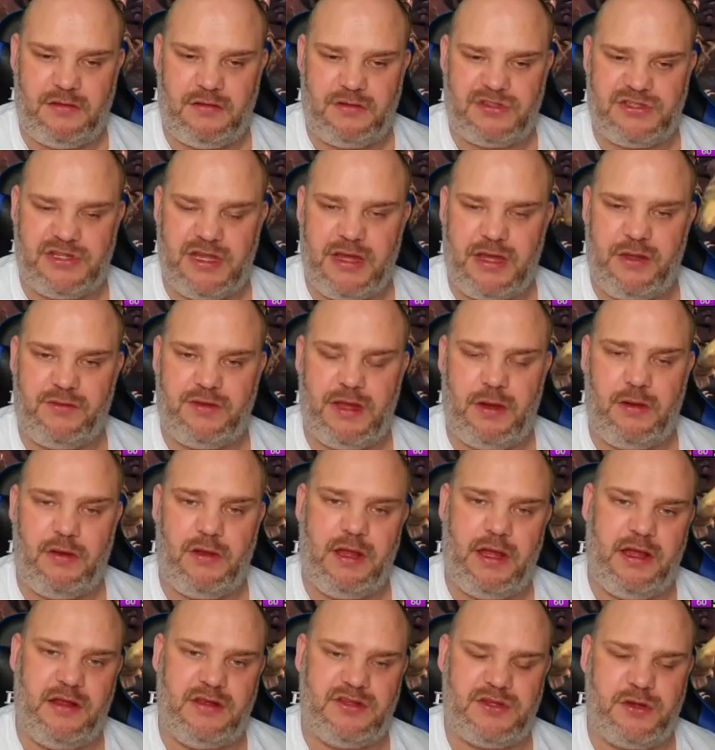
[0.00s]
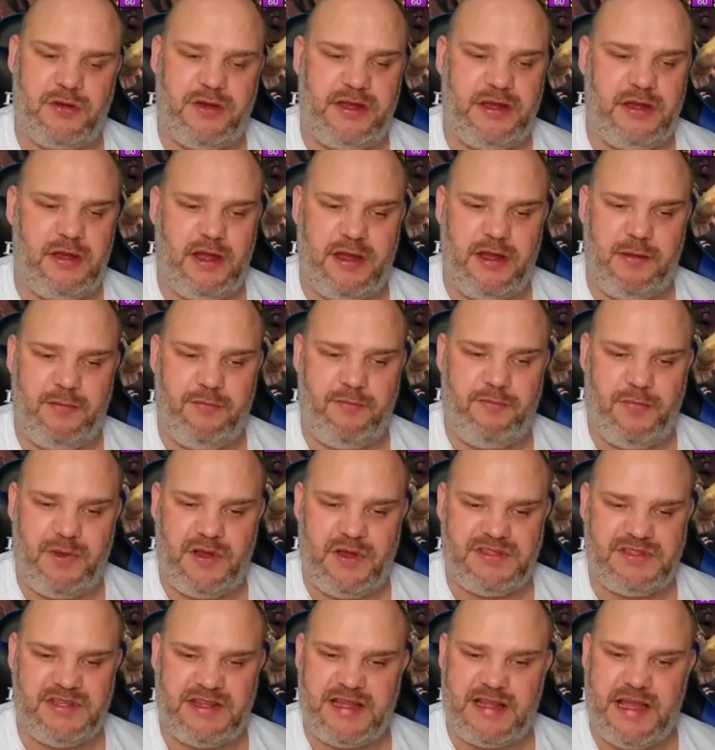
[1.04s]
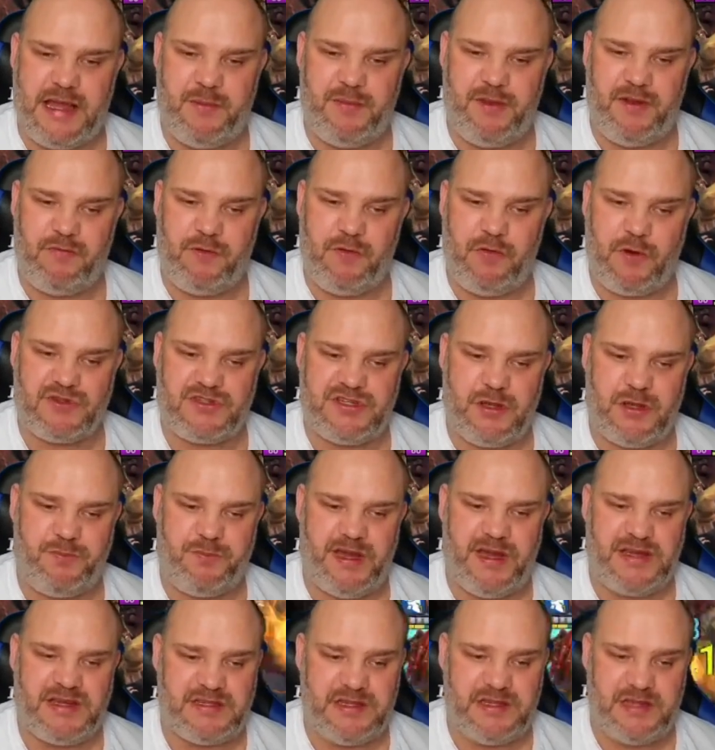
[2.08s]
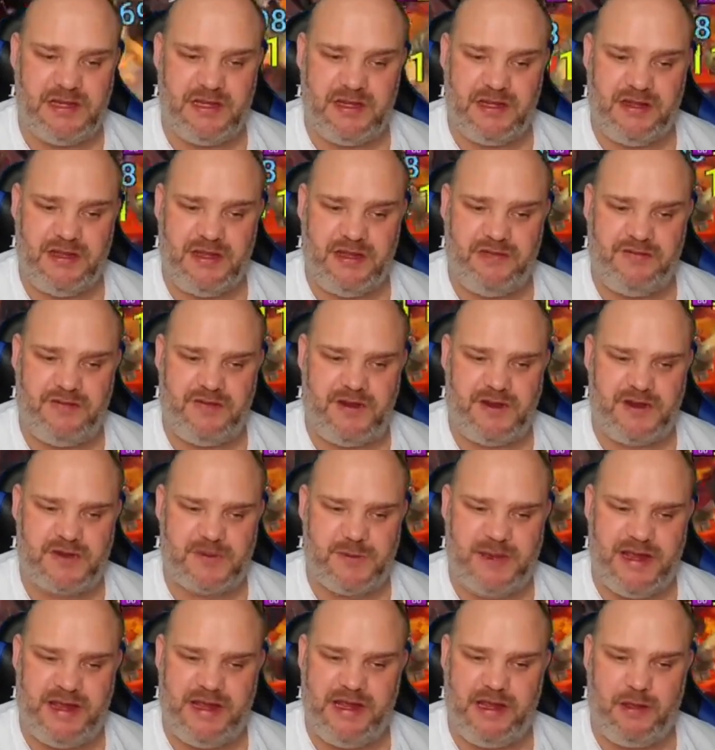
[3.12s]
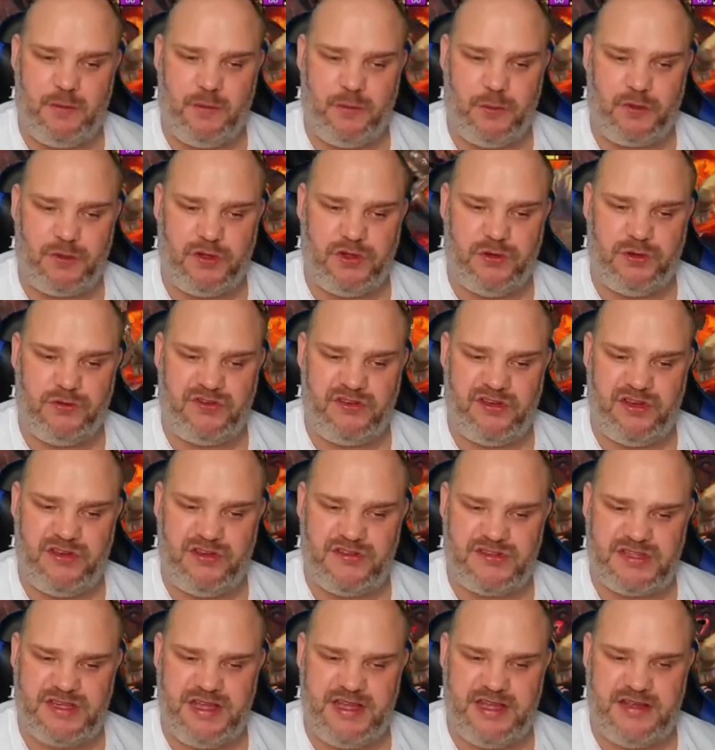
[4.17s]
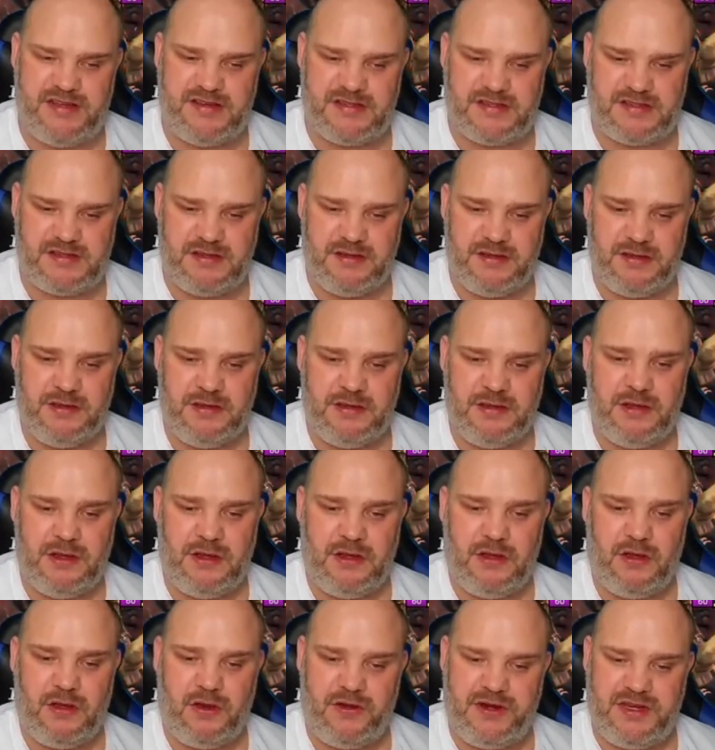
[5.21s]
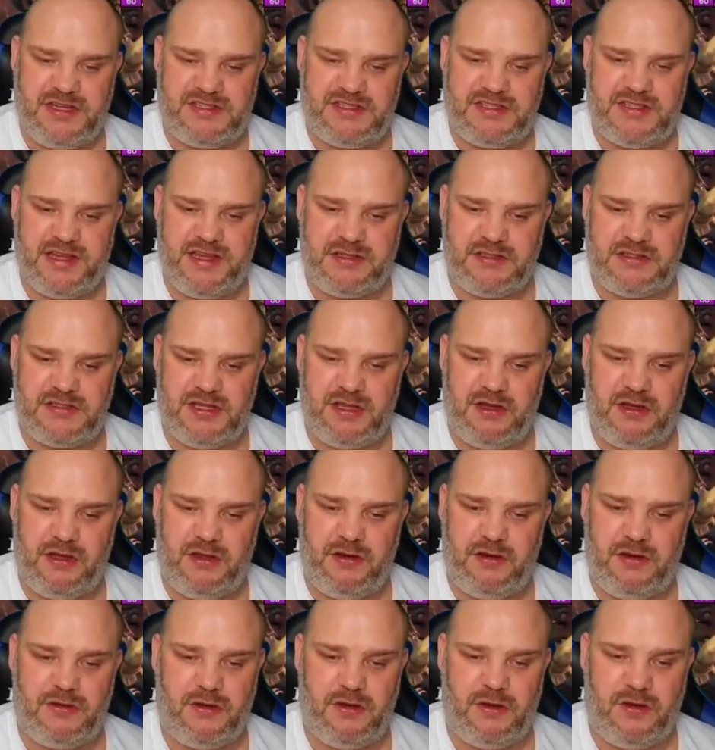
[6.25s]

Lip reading: So, sorry, I said that a bit wrong. So basically, the fast Maneater will do turn 6 on his second turn.